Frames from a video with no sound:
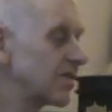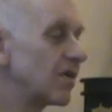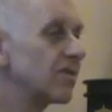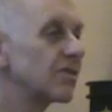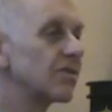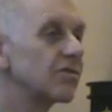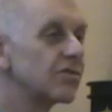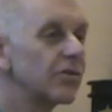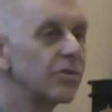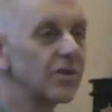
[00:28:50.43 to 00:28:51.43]
under the
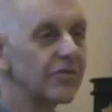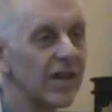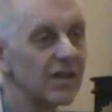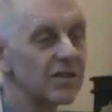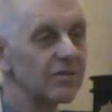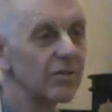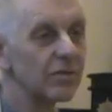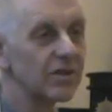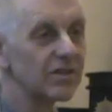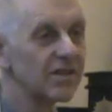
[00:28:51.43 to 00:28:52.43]
control of that
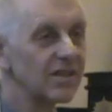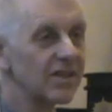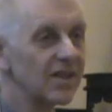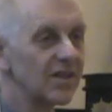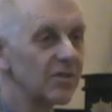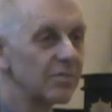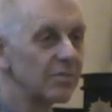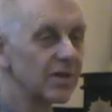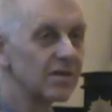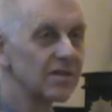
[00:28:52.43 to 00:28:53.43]
devotee.
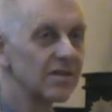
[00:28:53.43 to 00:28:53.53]
But